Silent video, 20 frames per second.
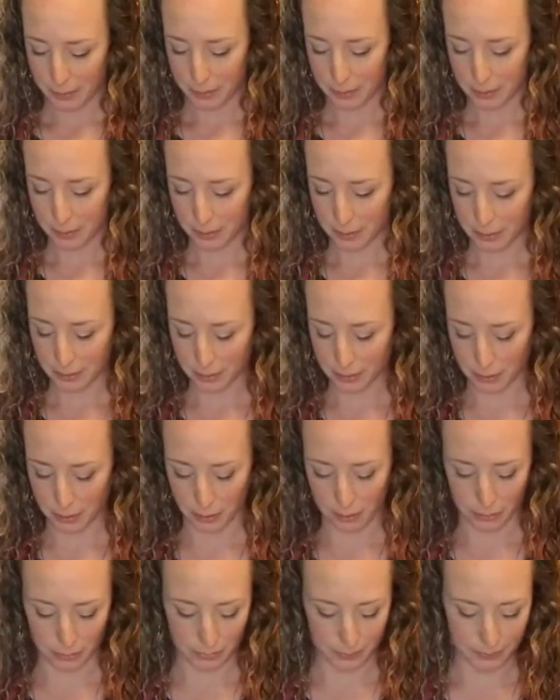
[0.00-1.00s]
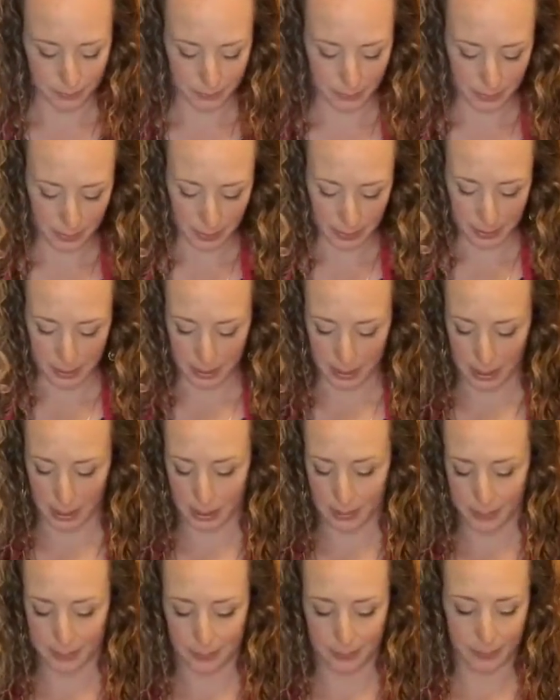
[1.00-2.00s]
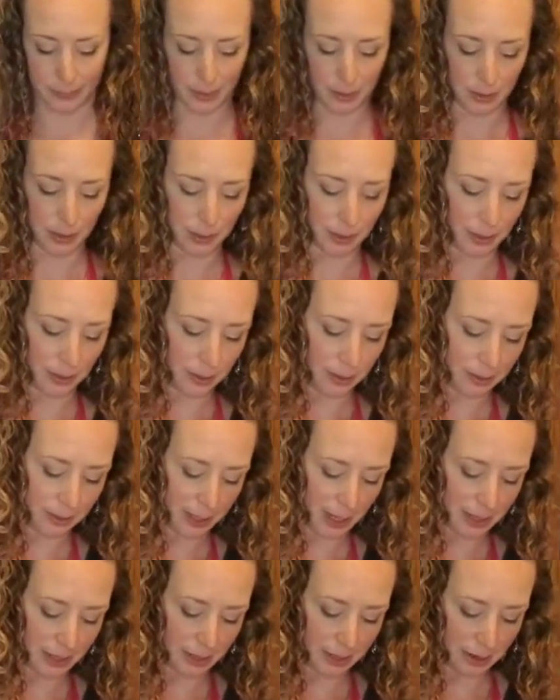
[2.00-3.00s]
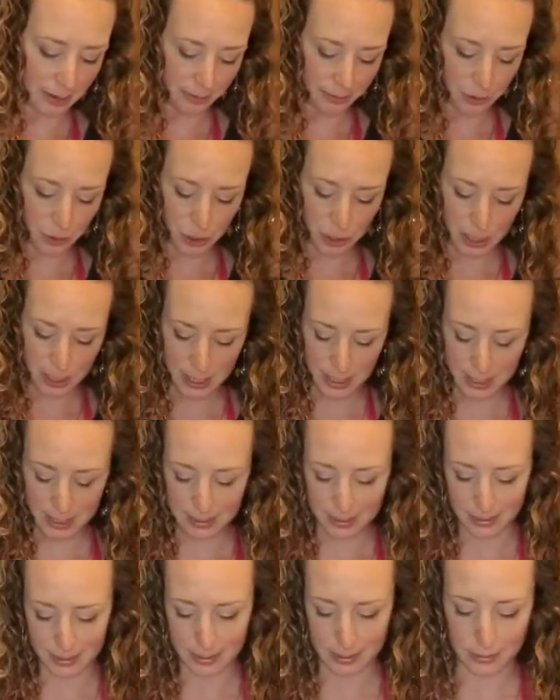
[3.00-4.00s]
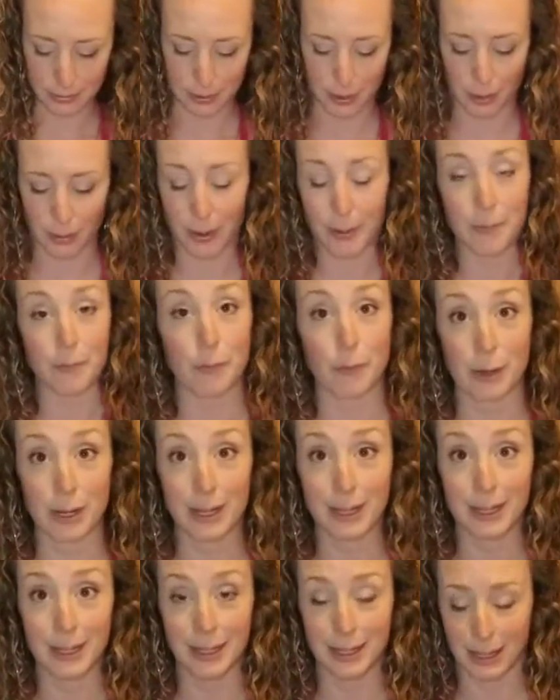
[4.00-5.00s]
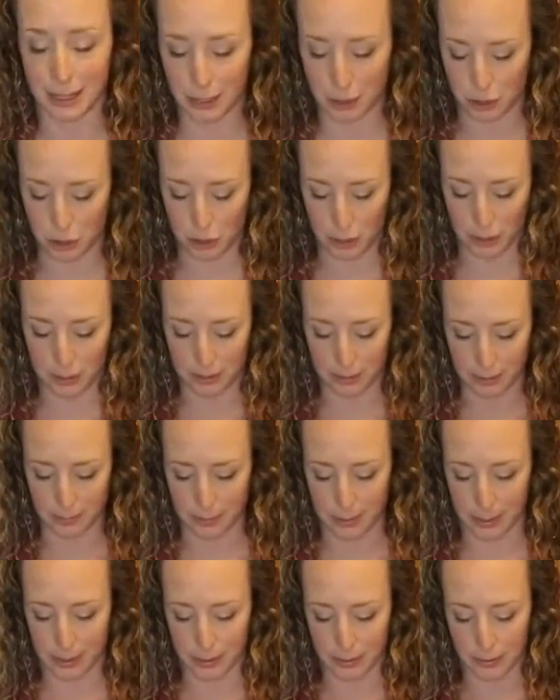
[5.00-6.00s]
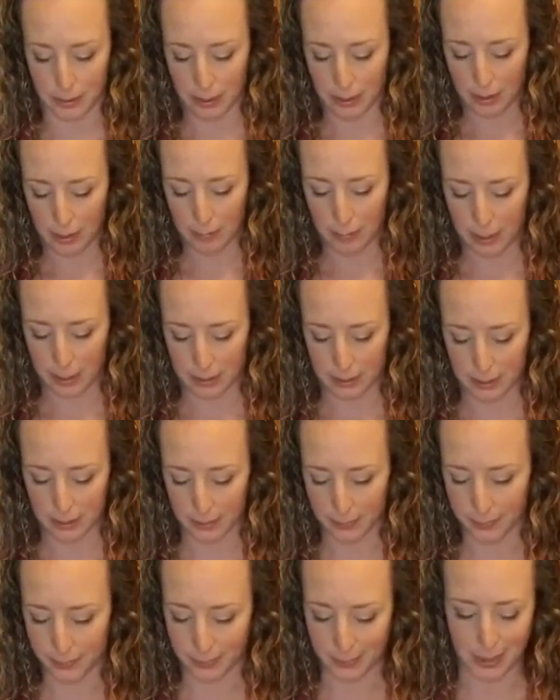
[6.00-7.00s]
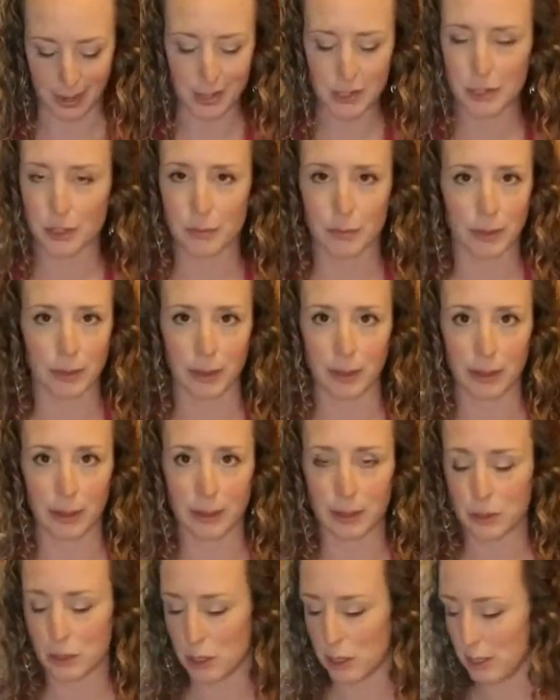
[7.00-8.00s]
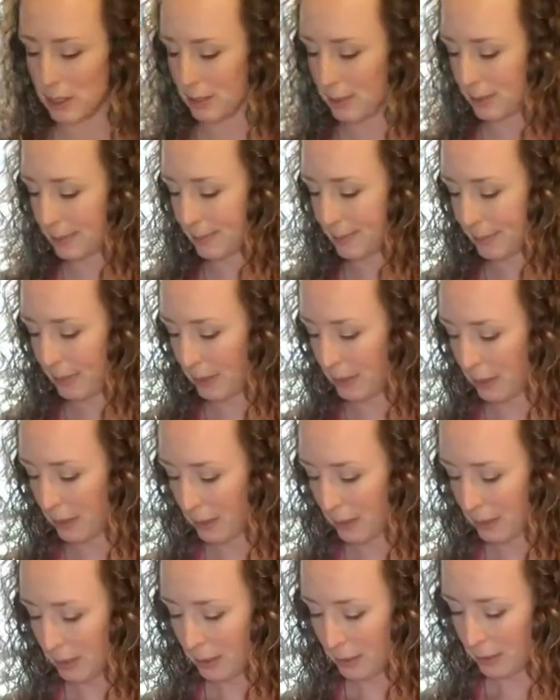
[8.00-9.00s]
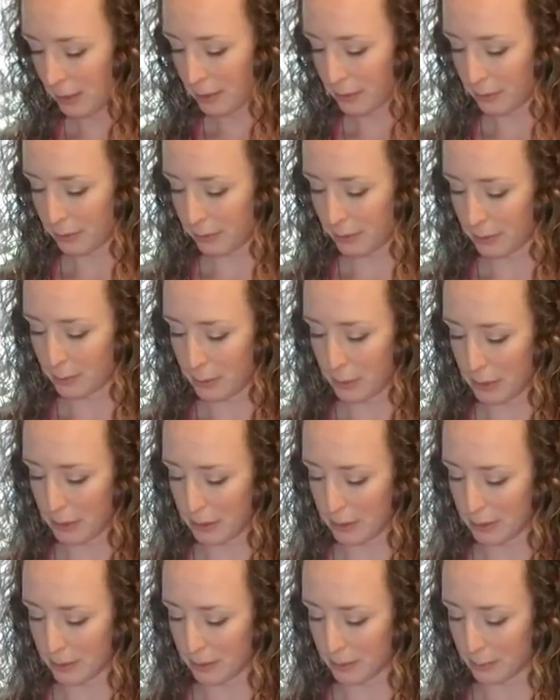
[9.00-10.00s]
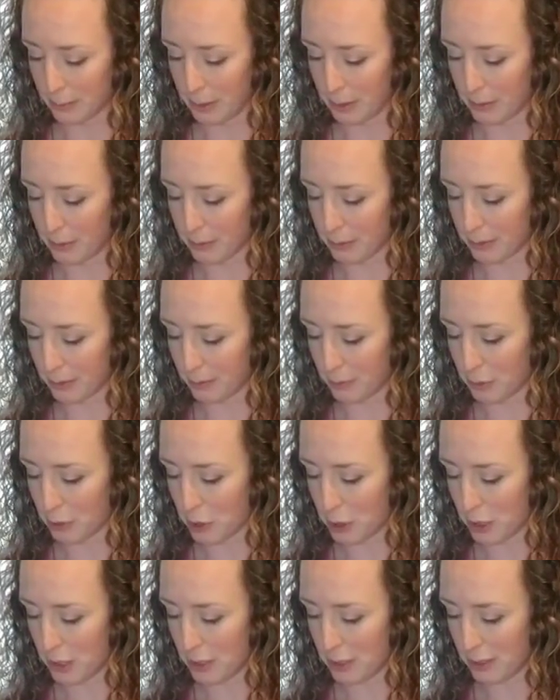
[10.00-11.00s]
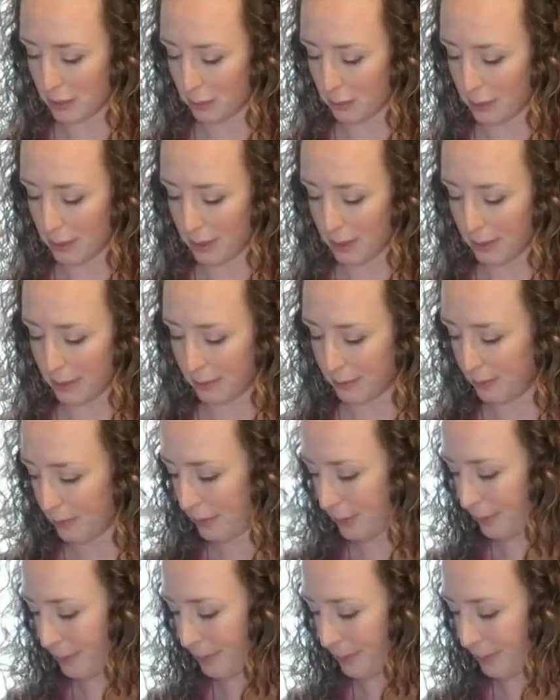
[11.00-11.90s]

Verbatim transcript: So, let's see. Got enough cheese? I don't know. I really like cheese on my pizza. I just really like cheese. So let's put sprinkle some cheese around.